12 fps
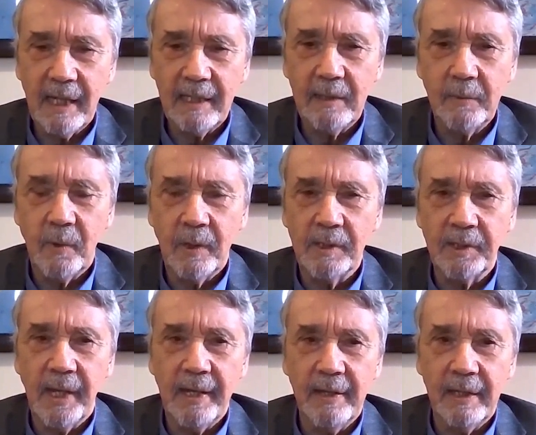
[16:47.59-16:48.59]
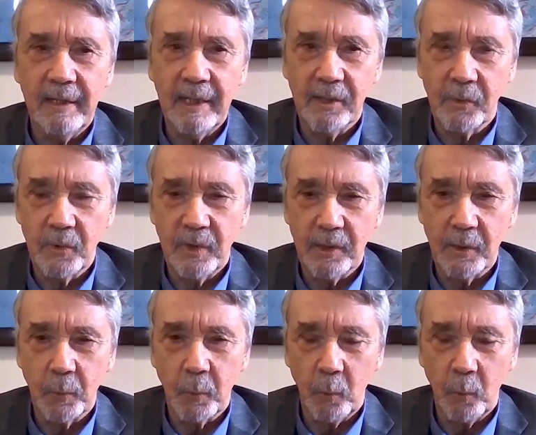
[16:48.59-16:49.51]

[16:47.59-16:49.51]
I didn't want to say that this